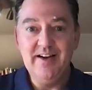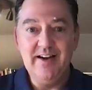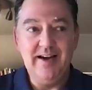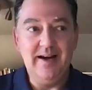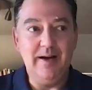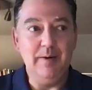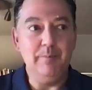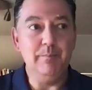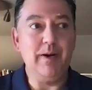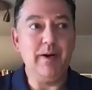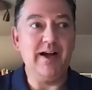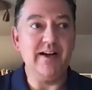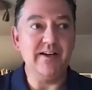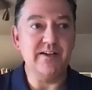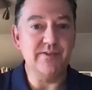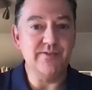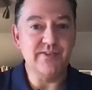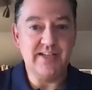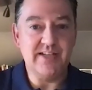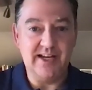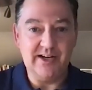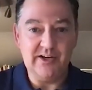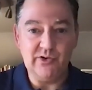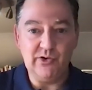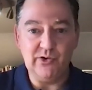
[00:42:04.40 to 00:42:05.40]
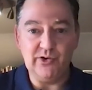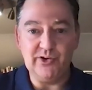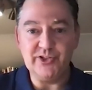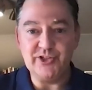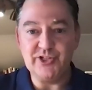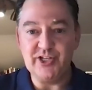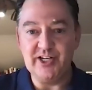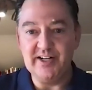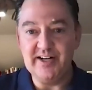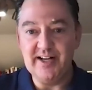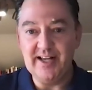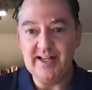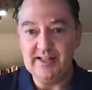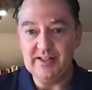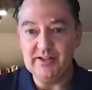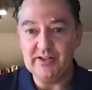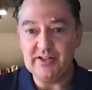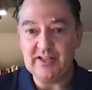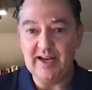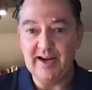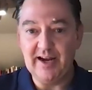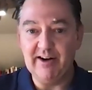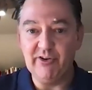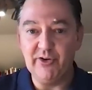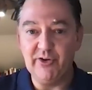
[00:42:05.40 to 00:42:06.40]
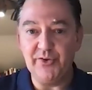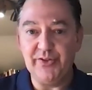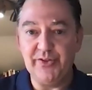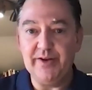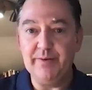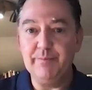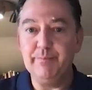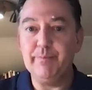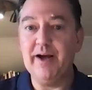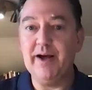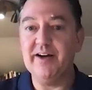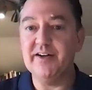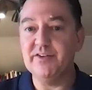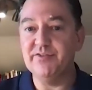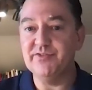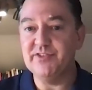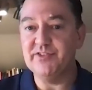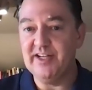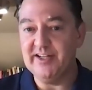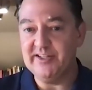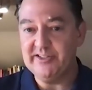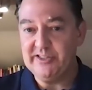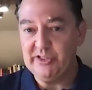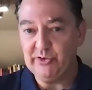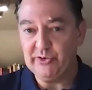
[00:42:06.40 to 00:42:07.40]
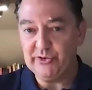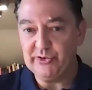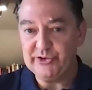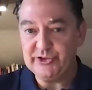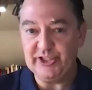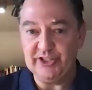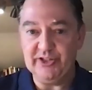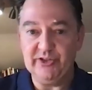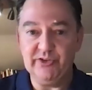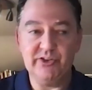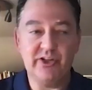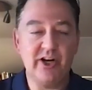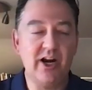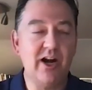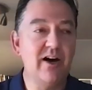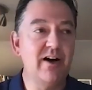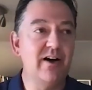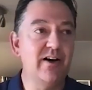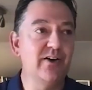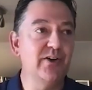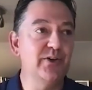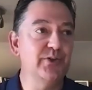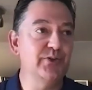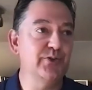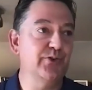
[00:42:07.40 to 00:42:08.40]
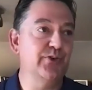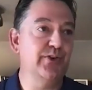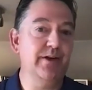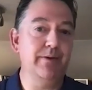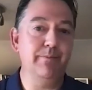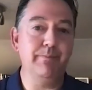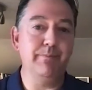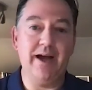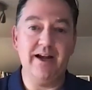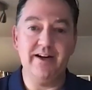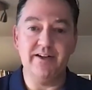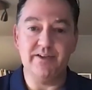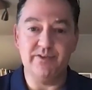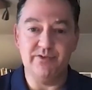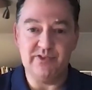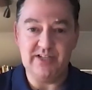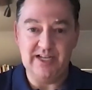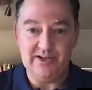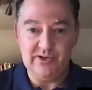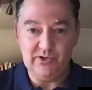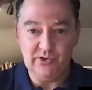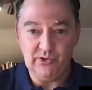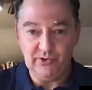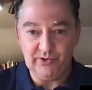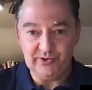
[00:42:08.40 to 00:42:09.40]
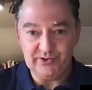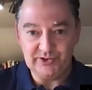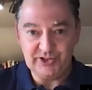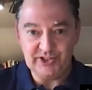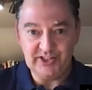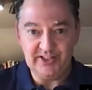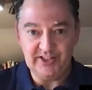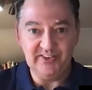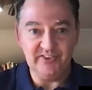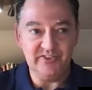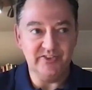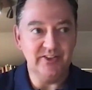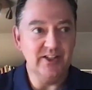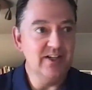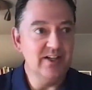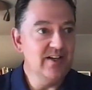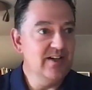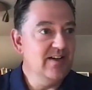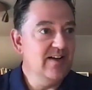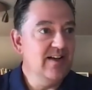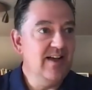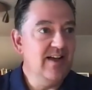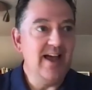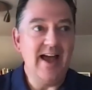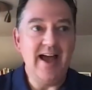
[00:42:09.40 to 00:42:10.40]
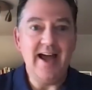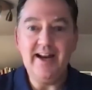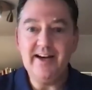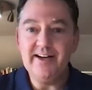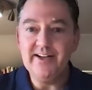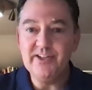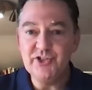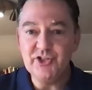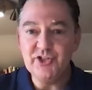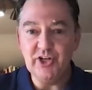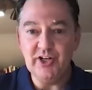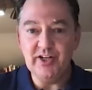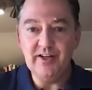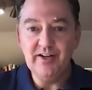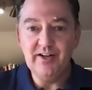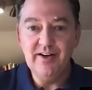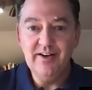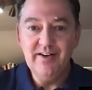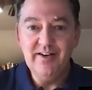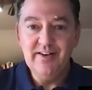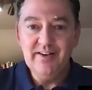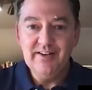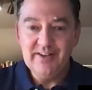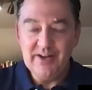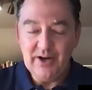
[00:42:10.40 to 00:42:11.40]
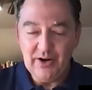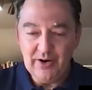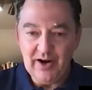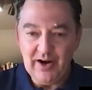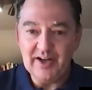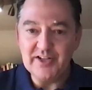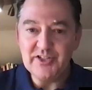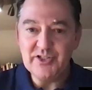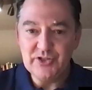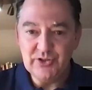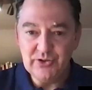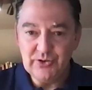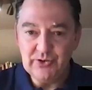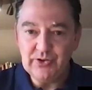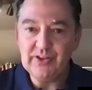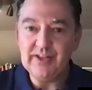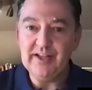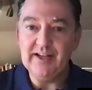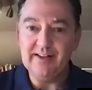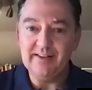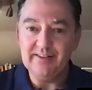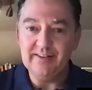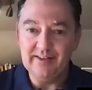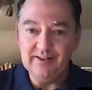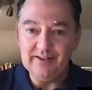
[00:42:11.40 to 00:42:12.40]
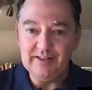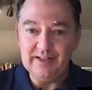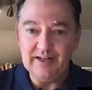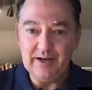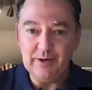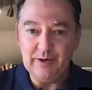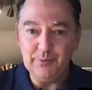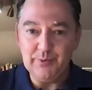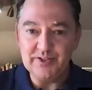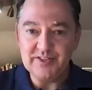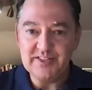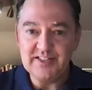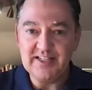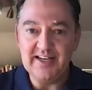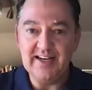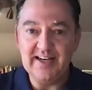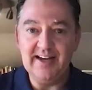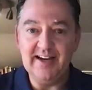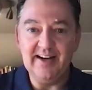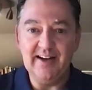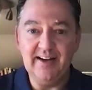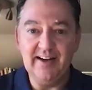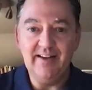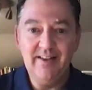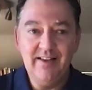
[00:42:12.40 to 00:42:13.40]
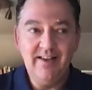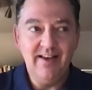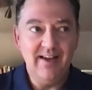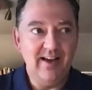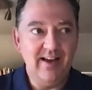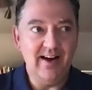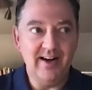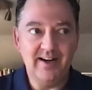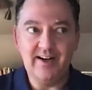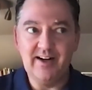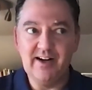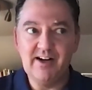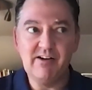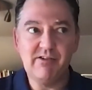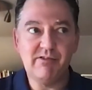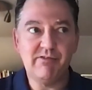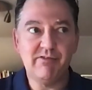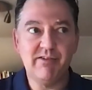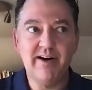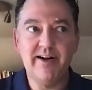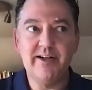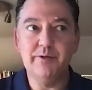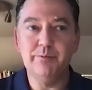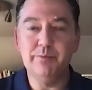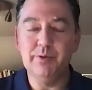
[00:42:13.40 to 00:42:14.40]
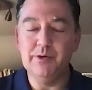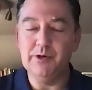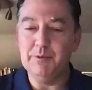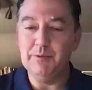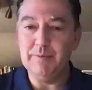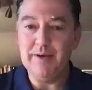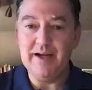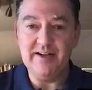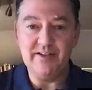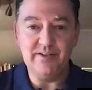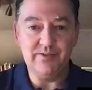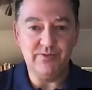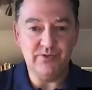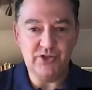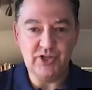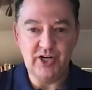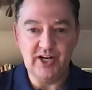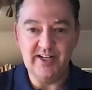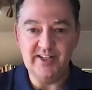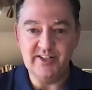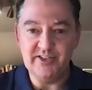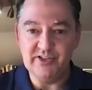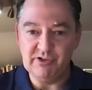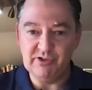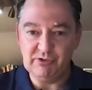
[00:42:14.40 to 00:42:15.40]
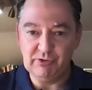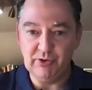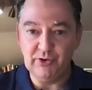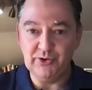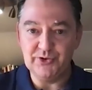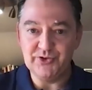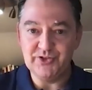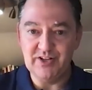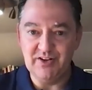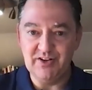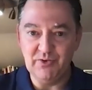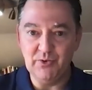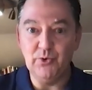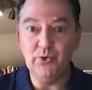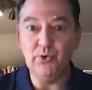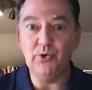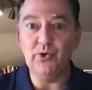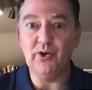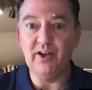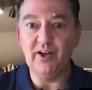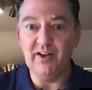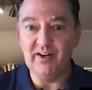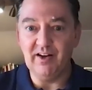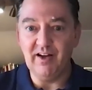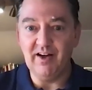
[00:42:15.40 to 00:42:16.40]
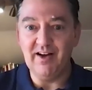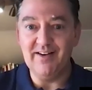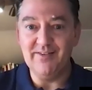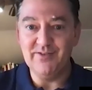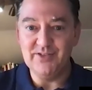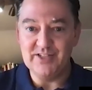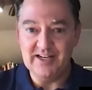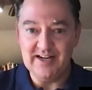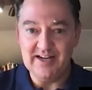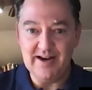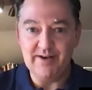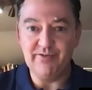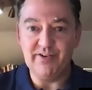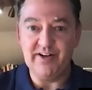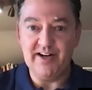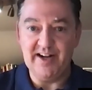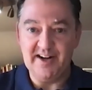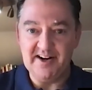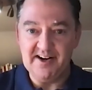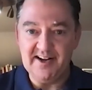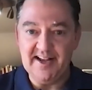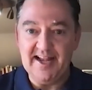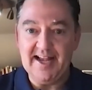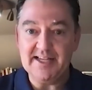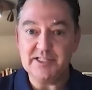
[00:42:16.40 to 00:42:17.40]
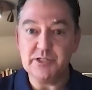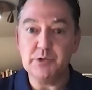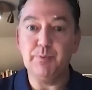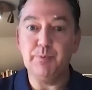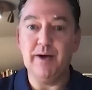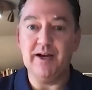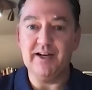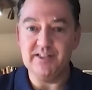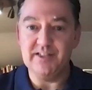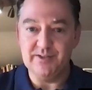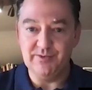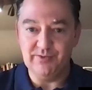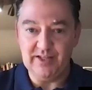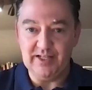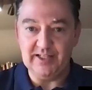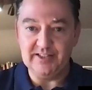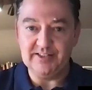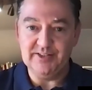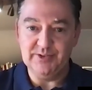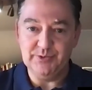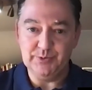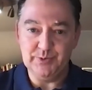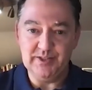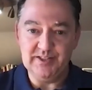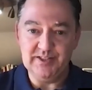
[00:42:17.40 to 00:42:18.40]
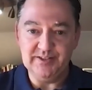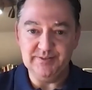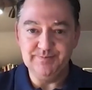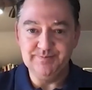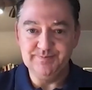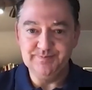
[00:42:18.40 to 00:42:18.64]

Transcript: impact of technology in healthcare, or the impact of technology on cars, or the impact of technology on energy, I do think that we're seeing an incredible amount of change across all our lives in every aspect of that as well.